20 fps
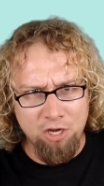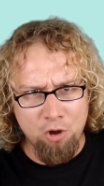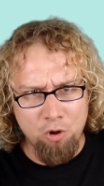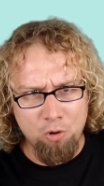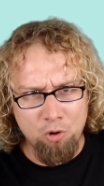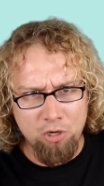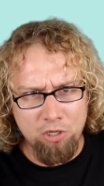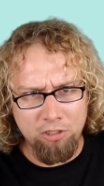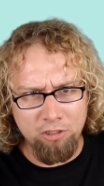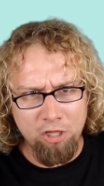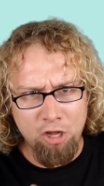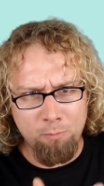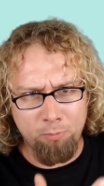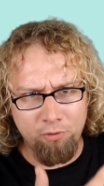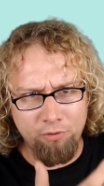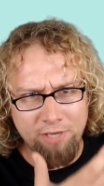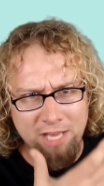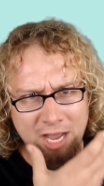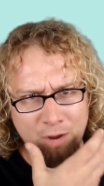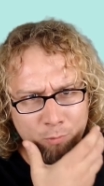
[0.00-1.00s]
a whole
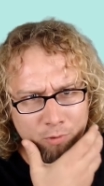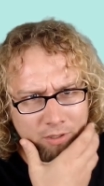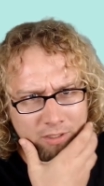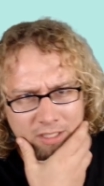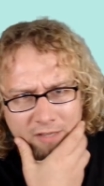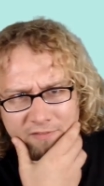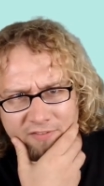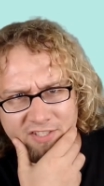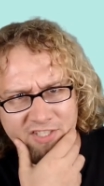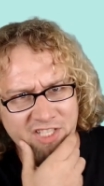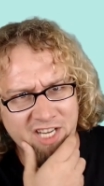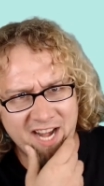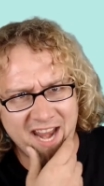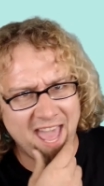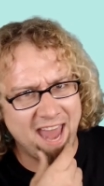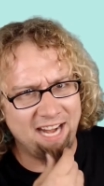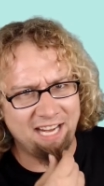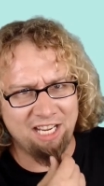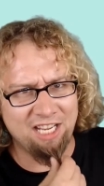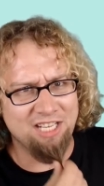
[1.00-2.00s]
global network of
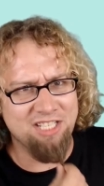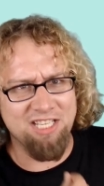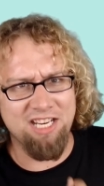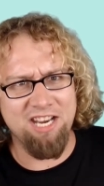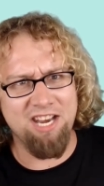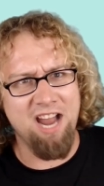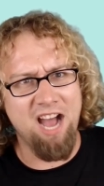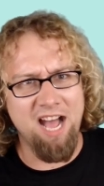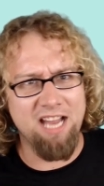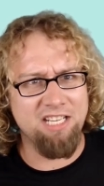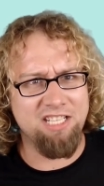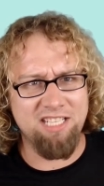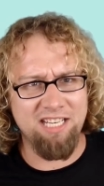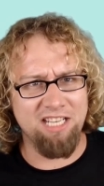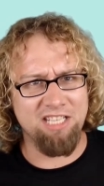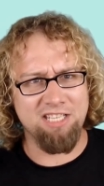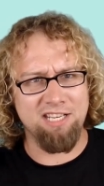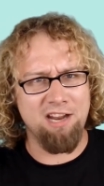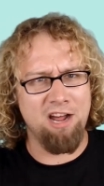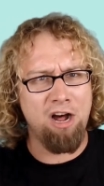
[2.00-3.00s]
shenanigans and
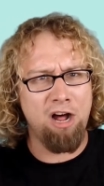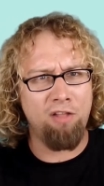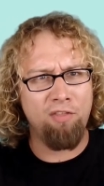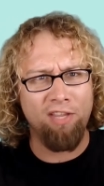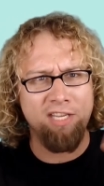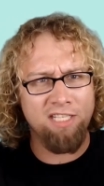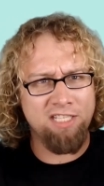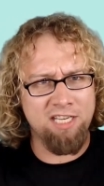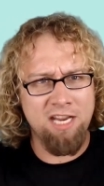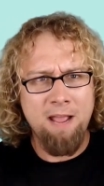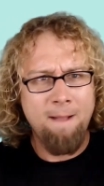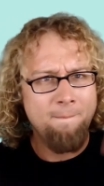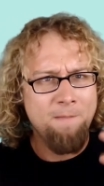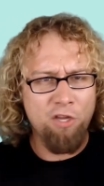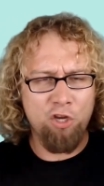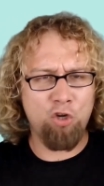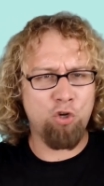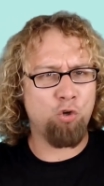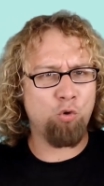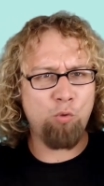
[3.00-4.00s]
nonsense and all this
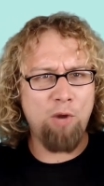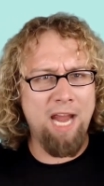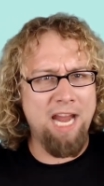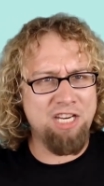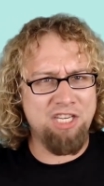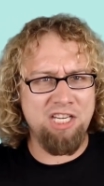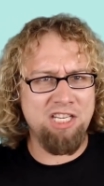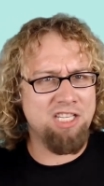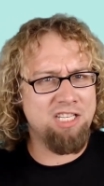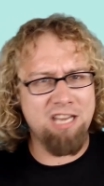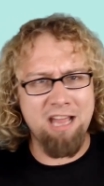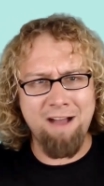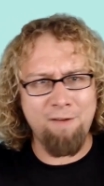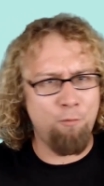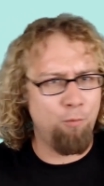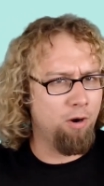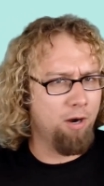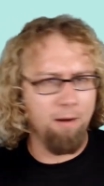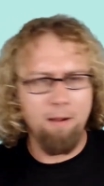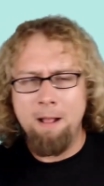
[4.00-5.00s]
crazy stuff
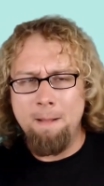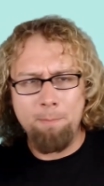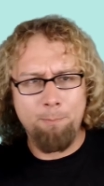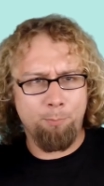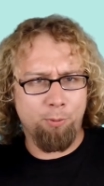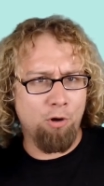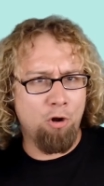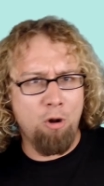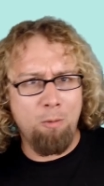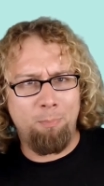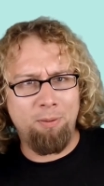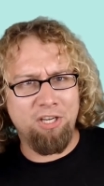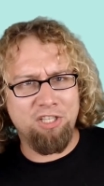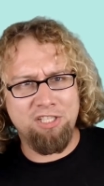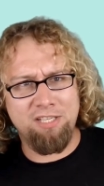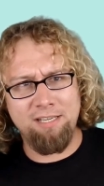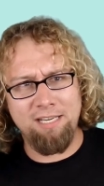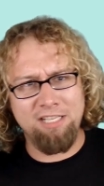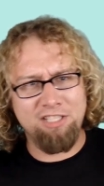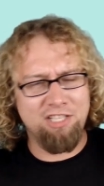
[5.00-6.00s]
where
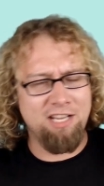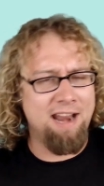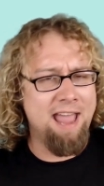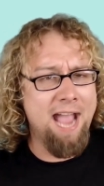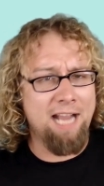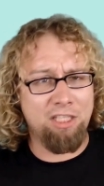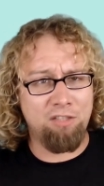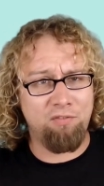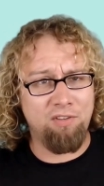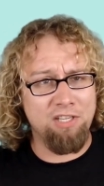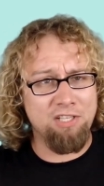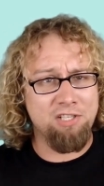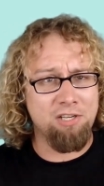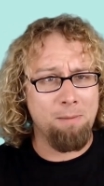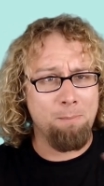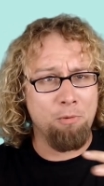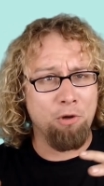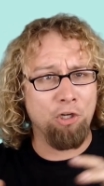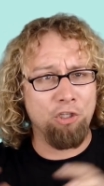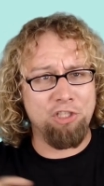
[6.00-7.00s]
prohibitionists and activists are
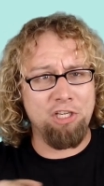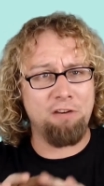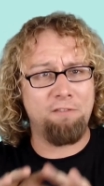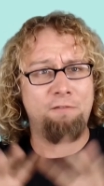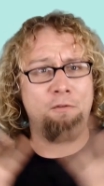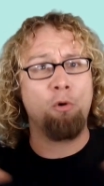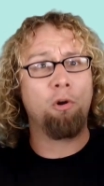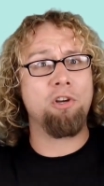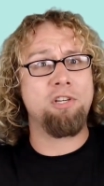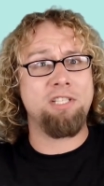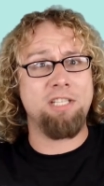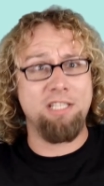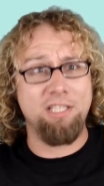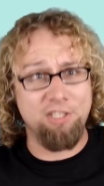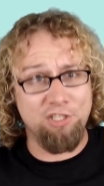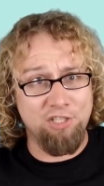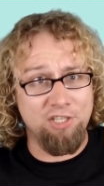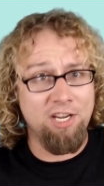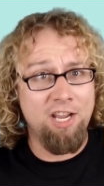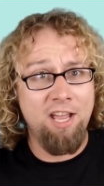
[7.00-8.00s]
merging
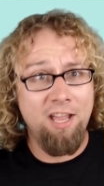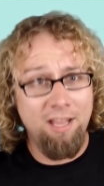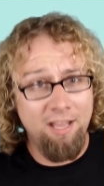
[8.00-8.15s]
forces.